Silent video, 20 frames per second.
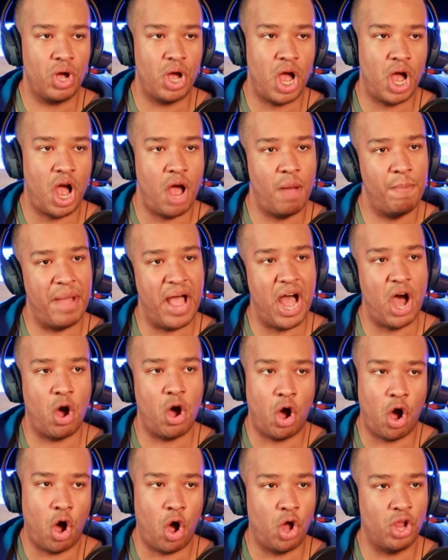about
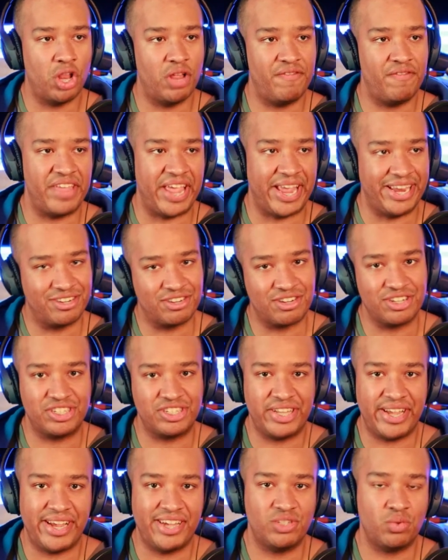all of the
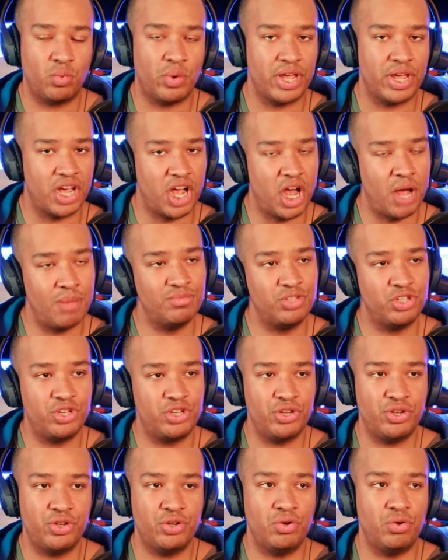intricacies when it comes
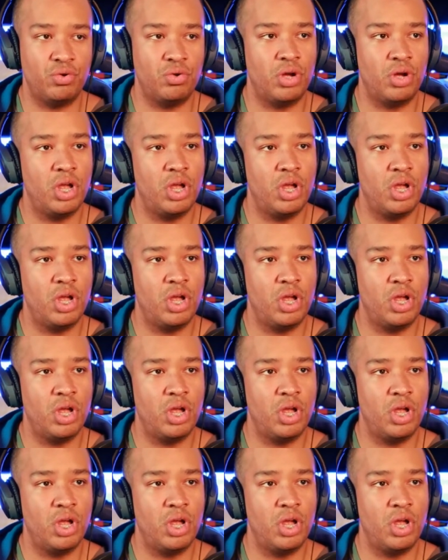to